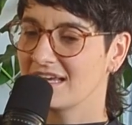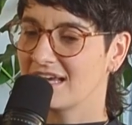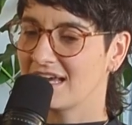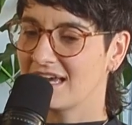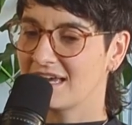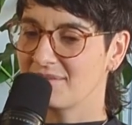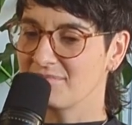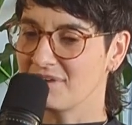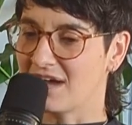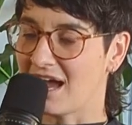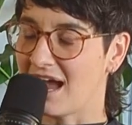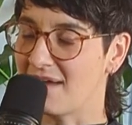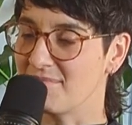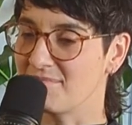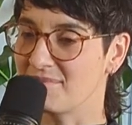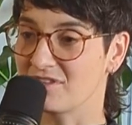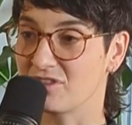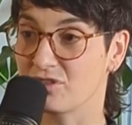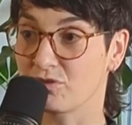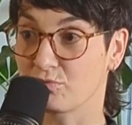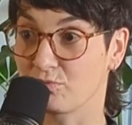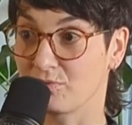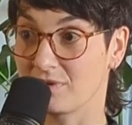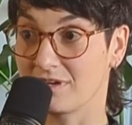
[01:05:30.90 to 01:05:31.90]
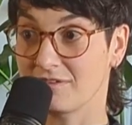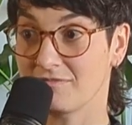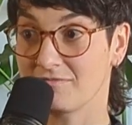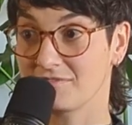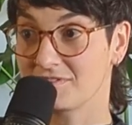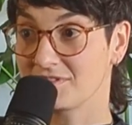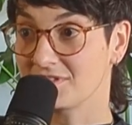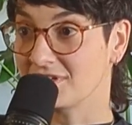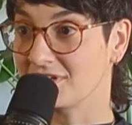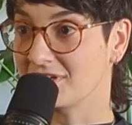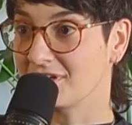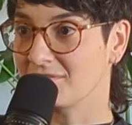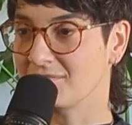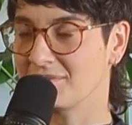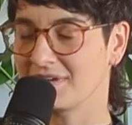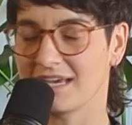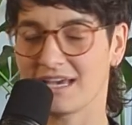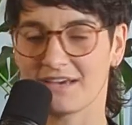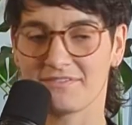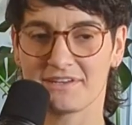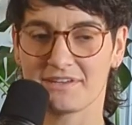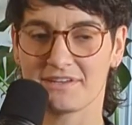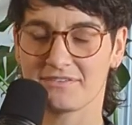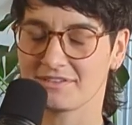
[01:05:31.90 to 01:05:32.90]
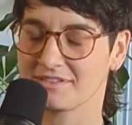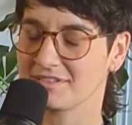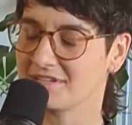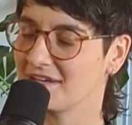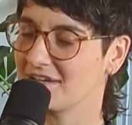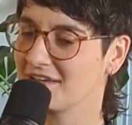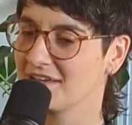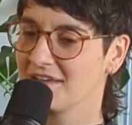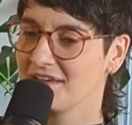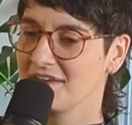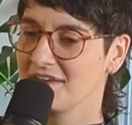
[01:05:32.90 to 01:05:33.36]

I'm a thrifter. We haven't even talked.